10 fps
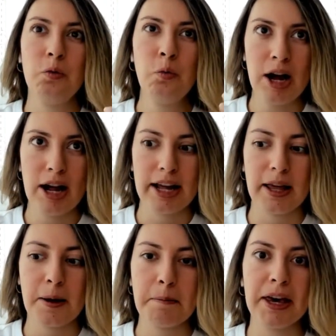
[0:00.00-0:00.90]
Why?
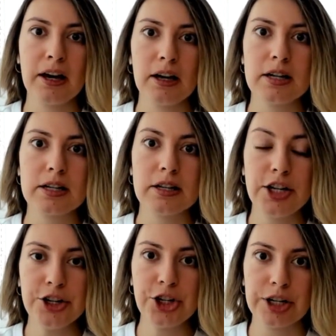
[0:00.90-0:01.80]
Because the
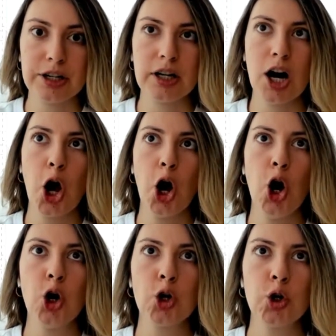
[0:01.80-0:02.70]
teacher
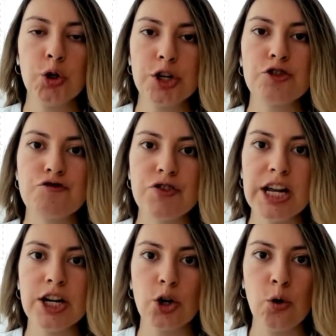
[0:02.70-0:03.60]
couldn't
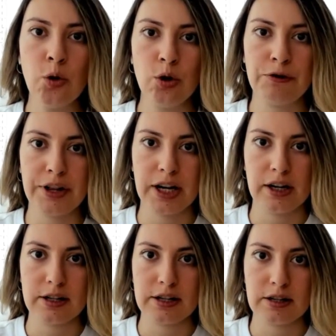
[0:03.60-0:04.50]
read all of
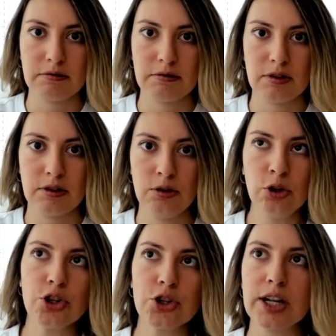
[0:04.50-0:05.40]
this,
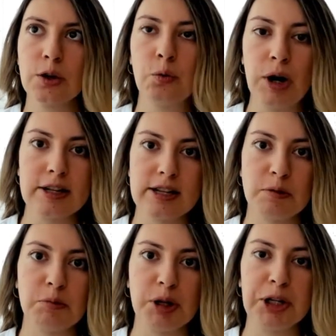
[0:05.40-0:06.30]
not just like one
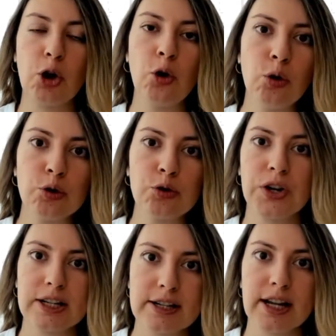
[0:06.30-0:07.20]
symbol, but all
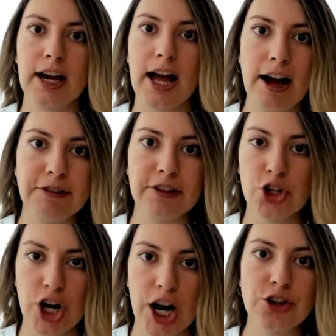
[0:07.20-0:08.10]
this like ever
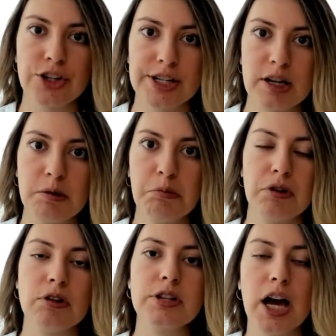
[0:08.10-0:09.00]
changing
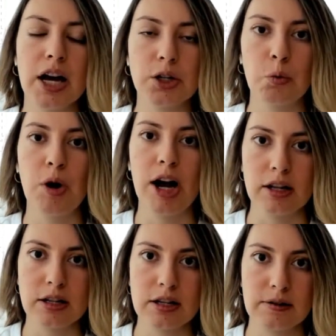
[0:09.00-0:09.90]
symbols at
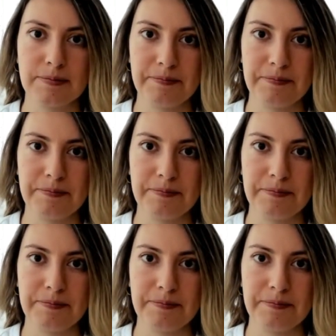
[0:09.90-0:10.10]
once.